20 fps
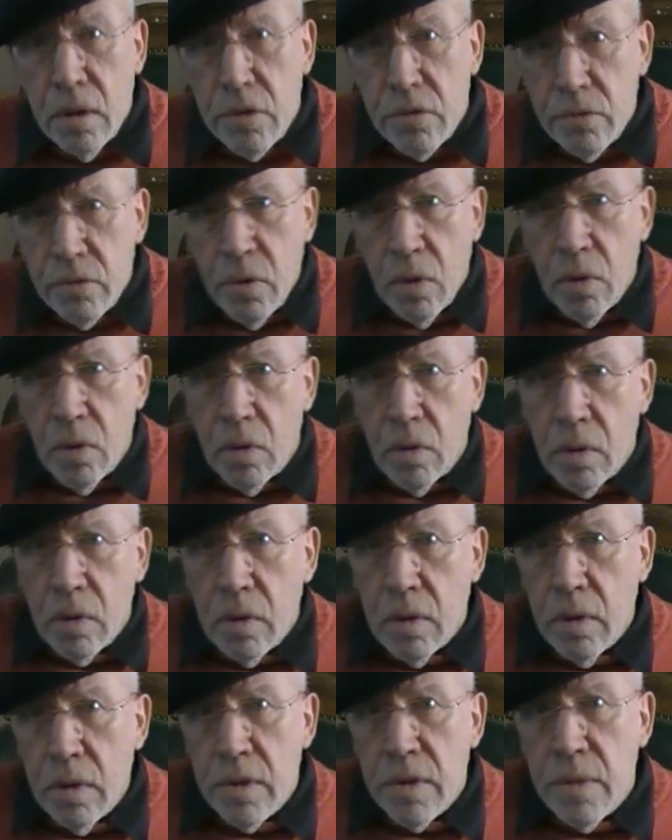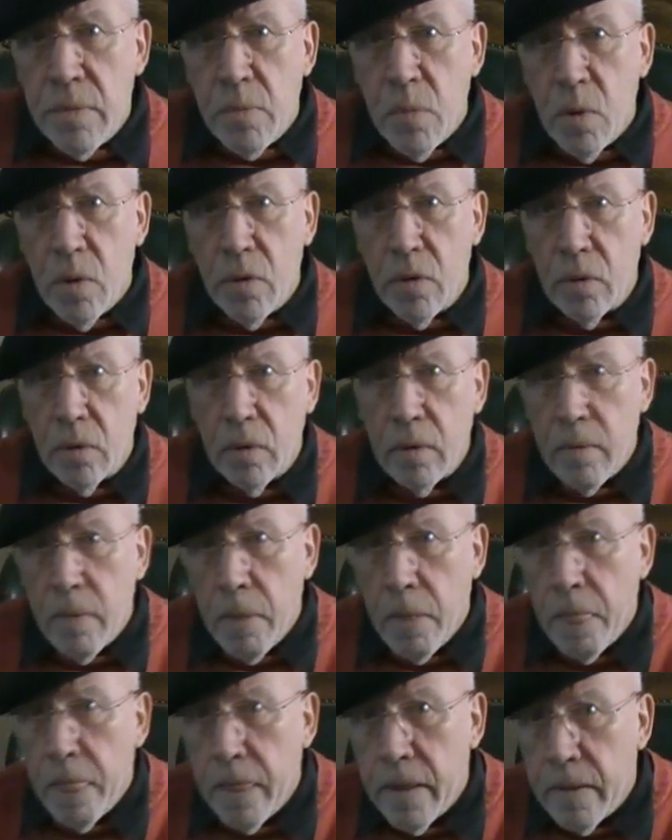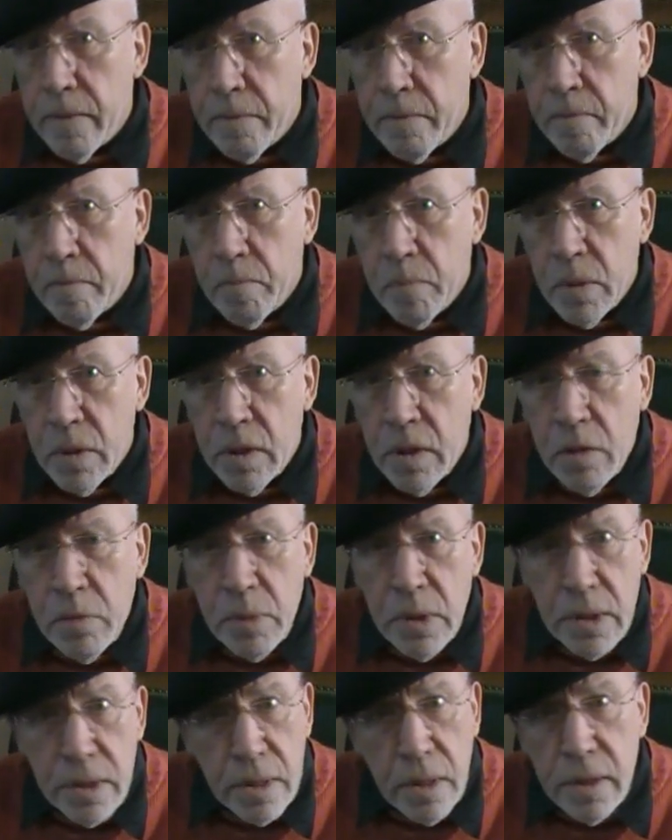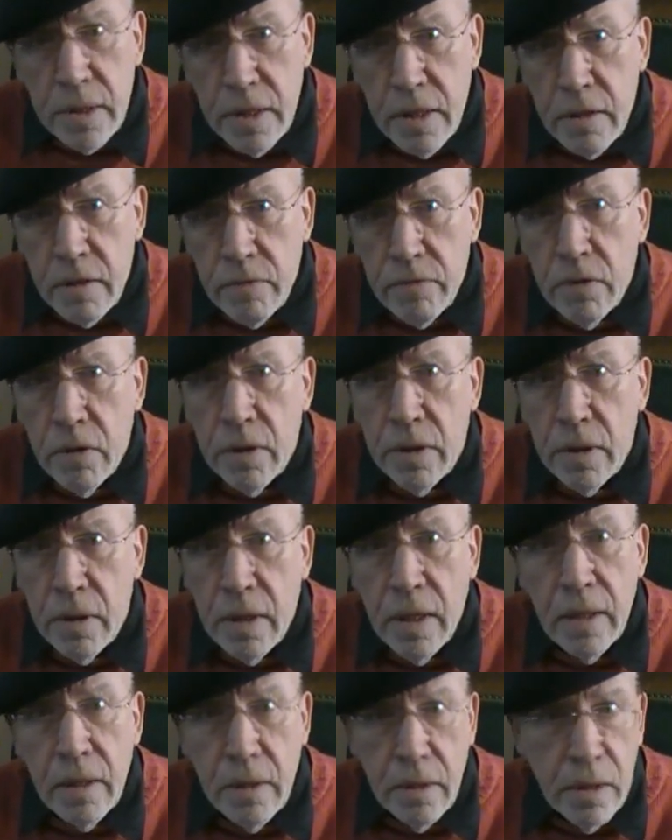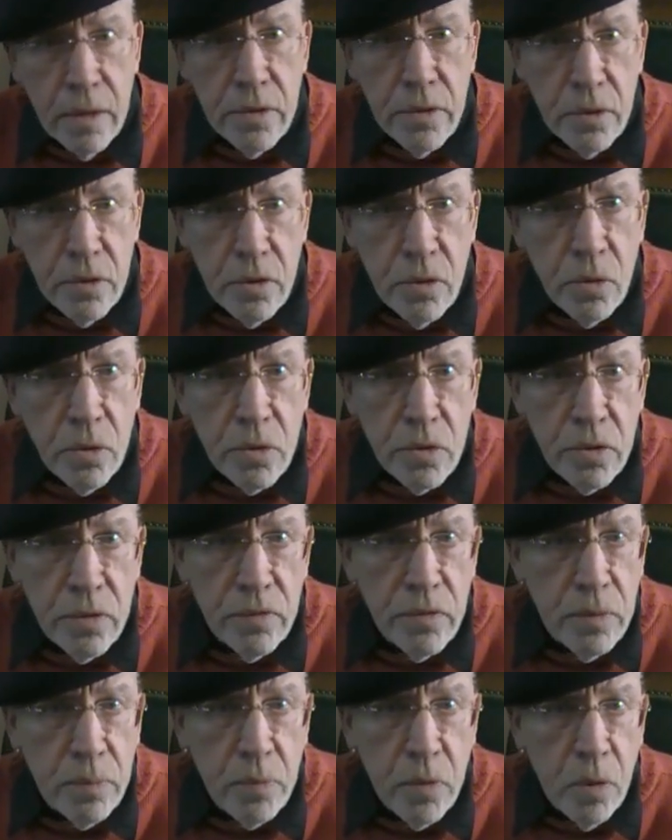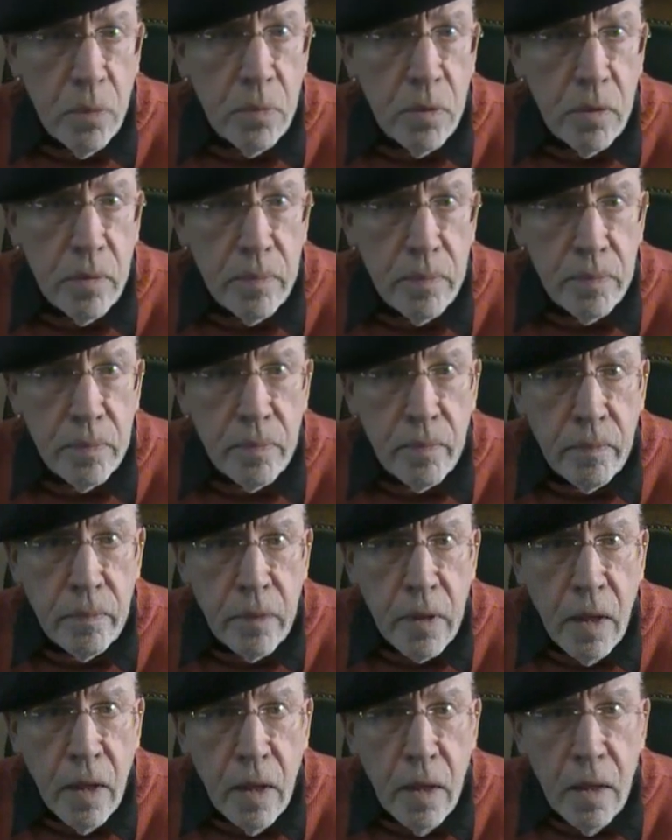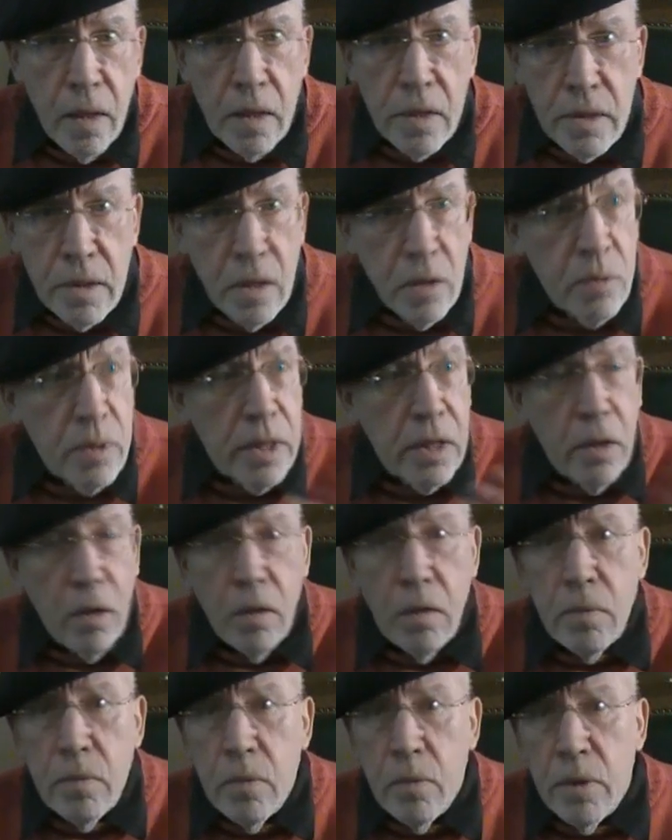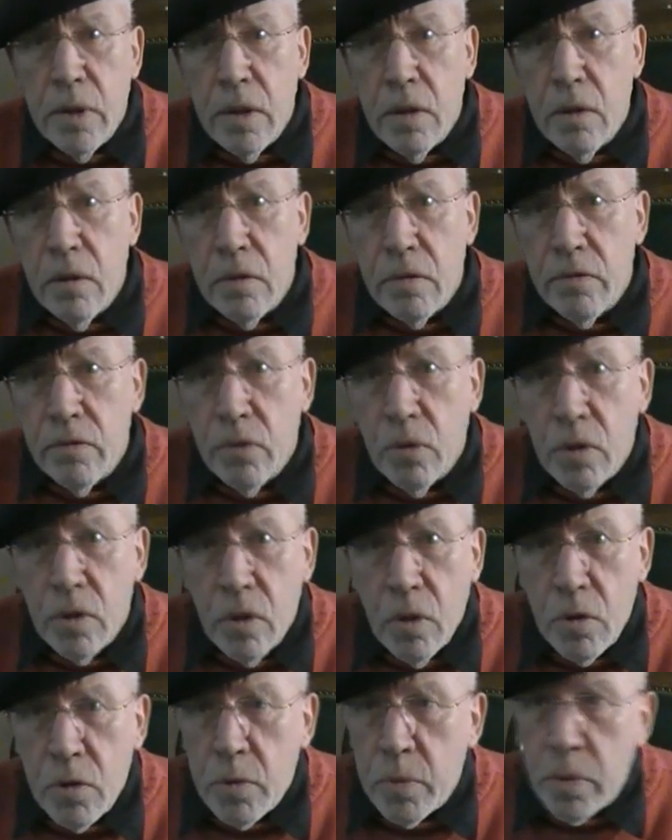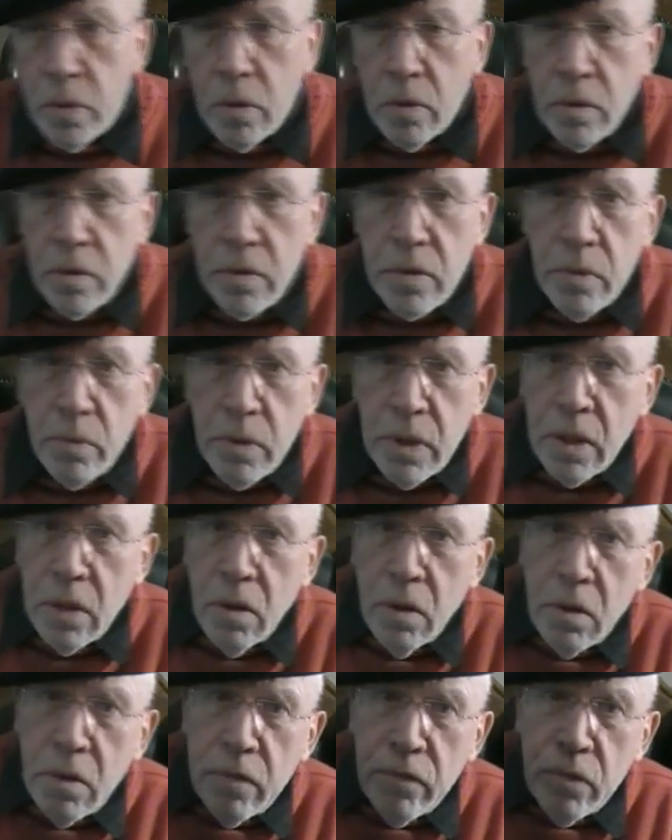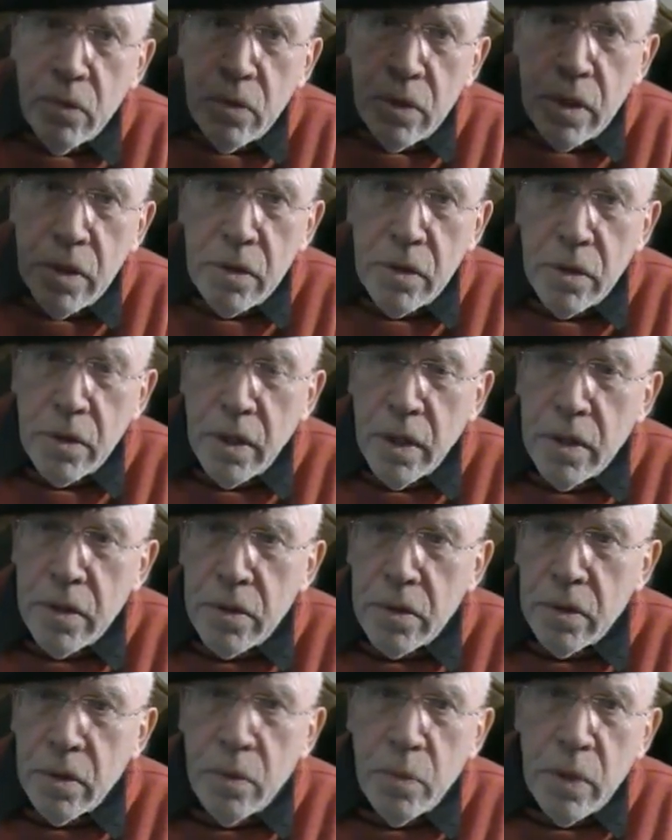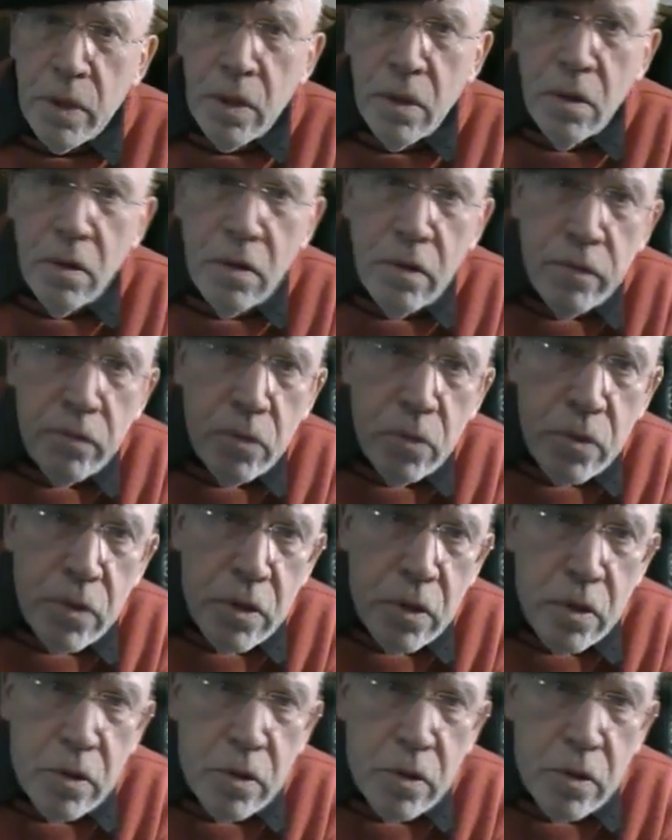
It's wrong. It's immoral. But nobody's identified that as the source of the problem. So we can't afford hospitals, and we can't afford education, and we can't afford